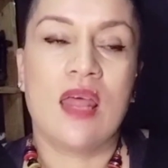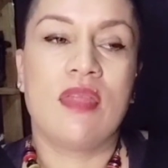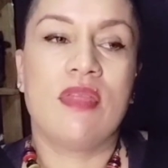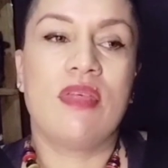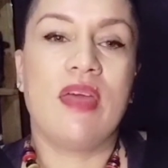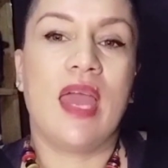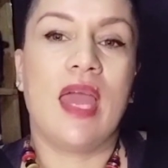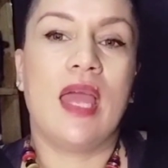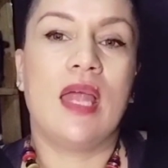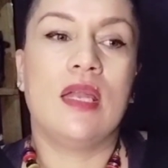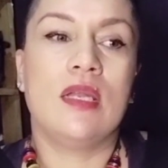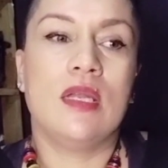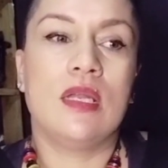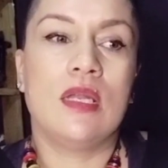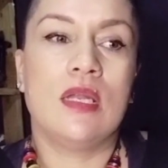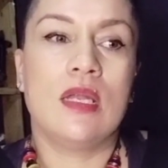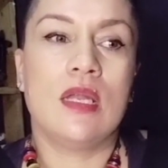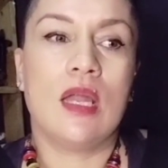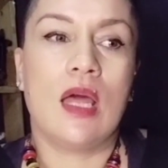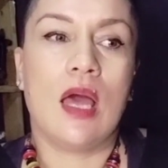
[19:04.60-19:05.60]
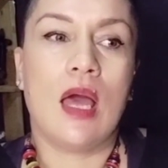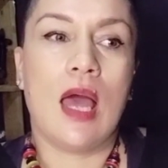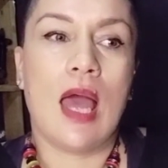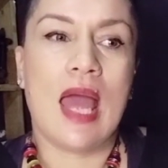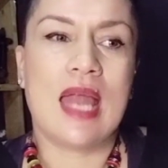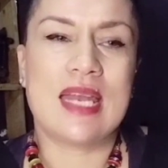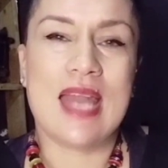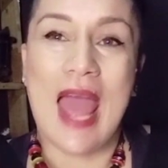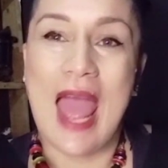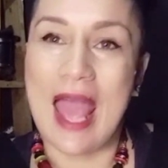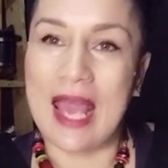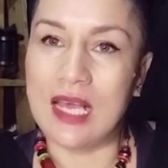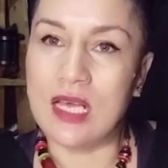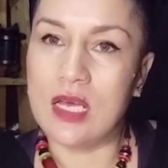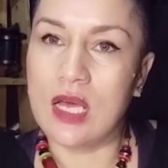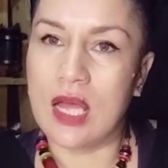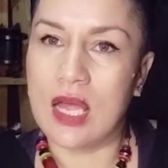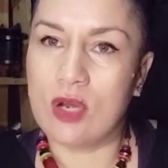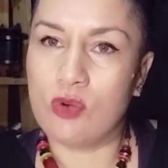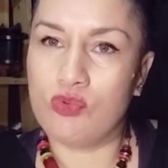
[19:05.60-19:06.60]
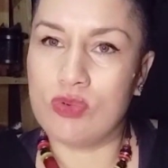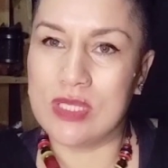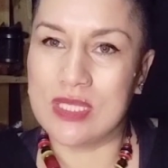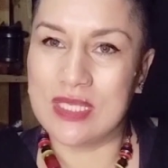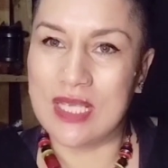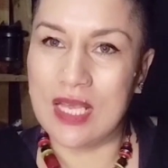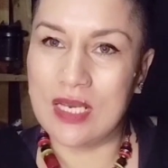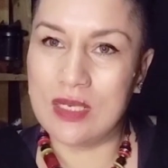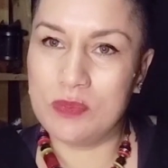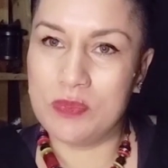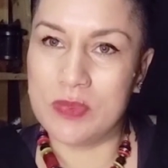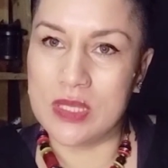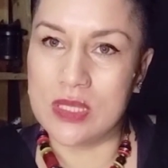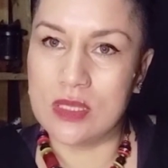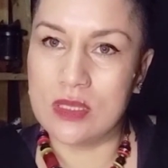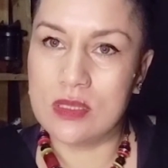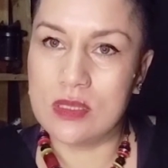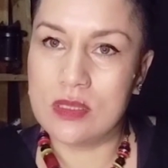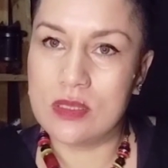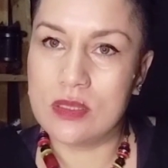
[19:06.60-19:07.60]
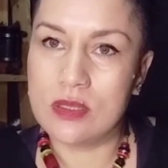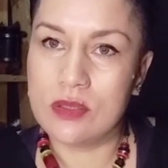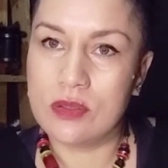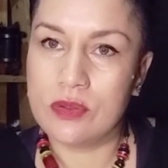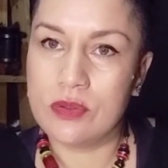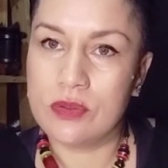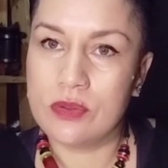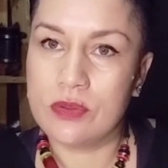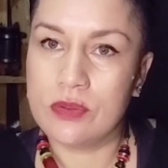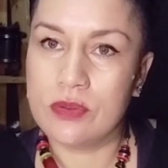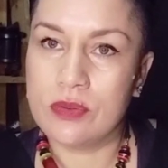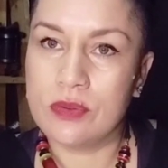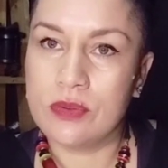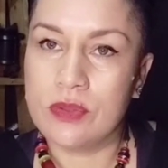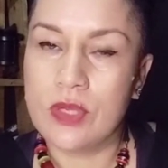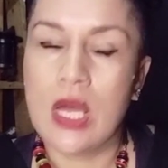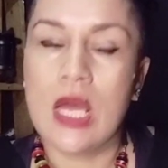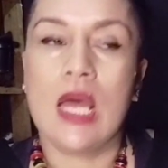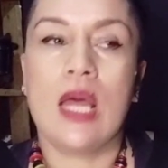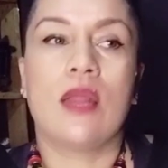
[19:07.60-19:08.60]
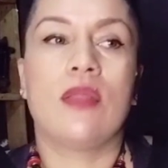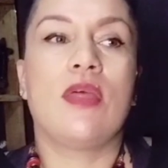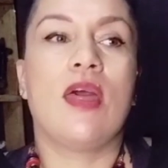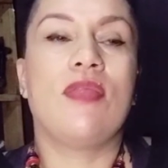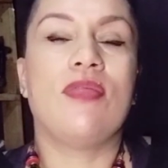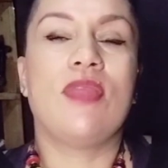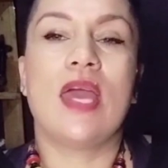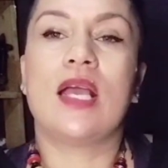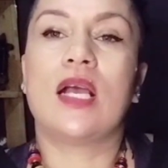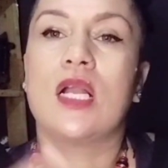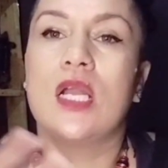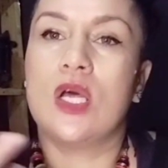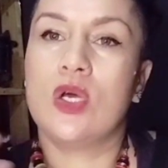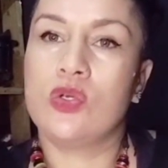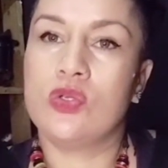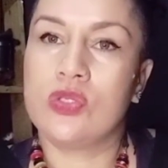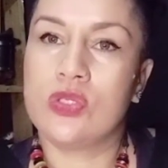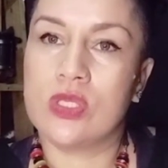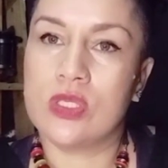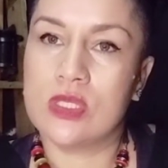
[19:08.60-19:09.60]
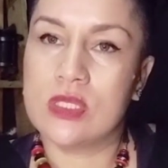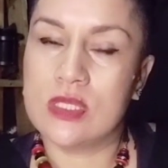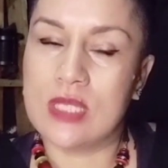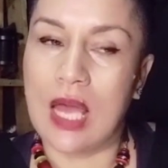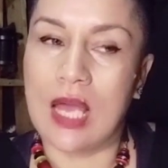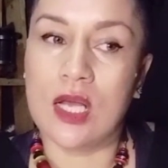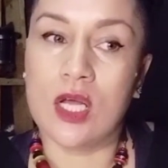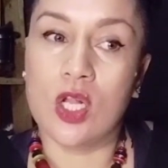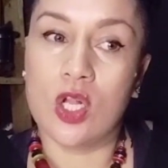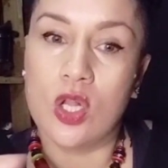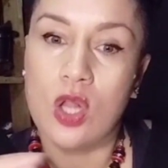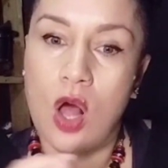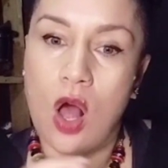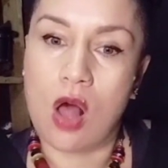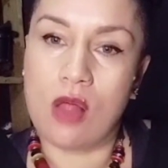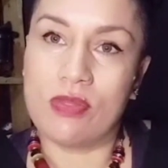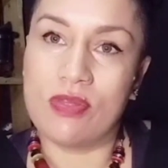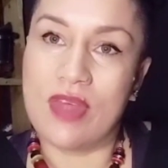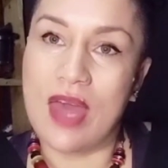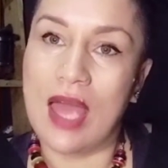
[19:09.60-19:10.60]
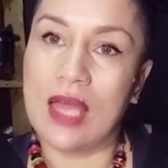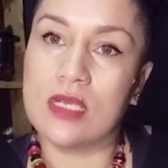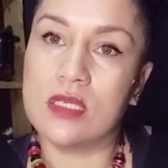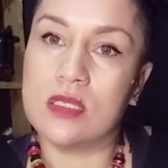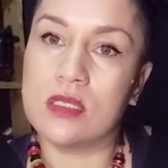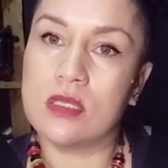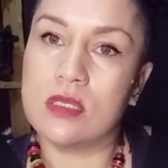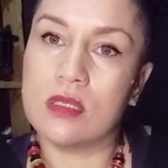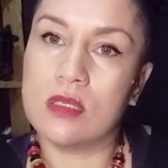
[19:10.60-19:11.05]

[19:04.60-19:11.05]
then and anger and resentment, then they close the cycle on that